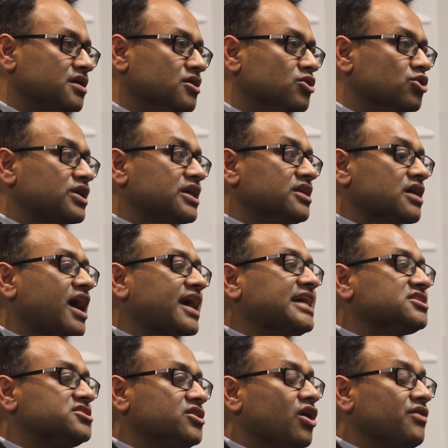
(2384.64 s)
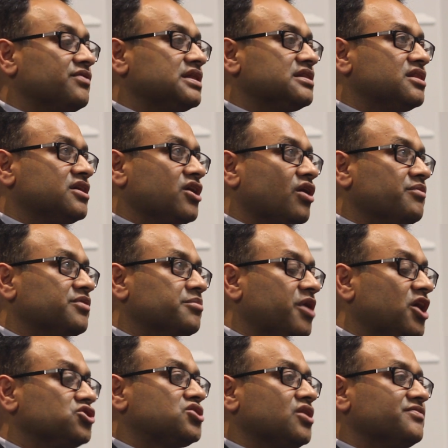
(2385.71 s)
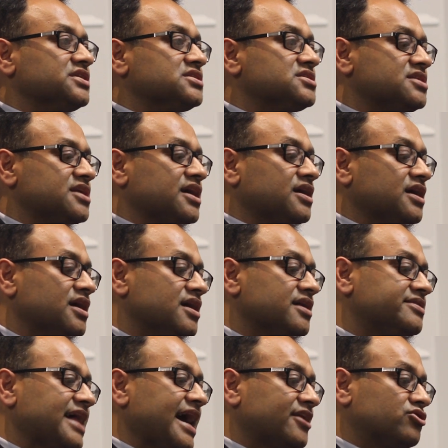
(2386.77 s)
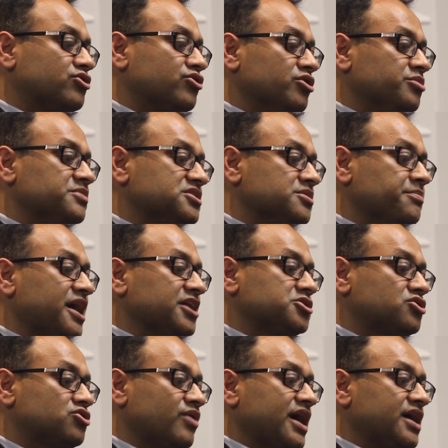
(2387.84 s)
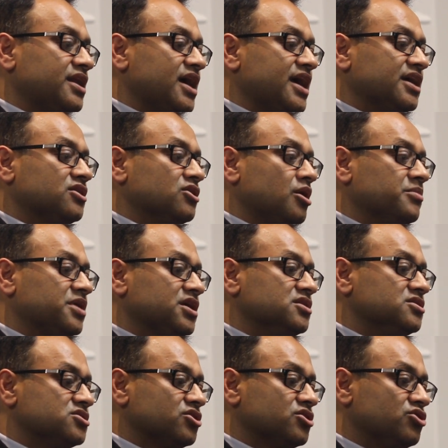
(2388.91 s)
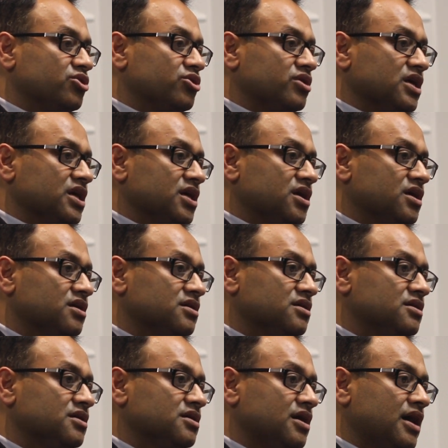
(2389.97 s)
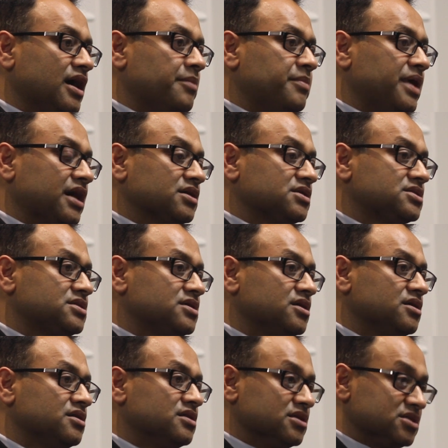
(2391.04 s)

look, I guess the most obvious thing, that group, there's a much greater economic insecurity amongst the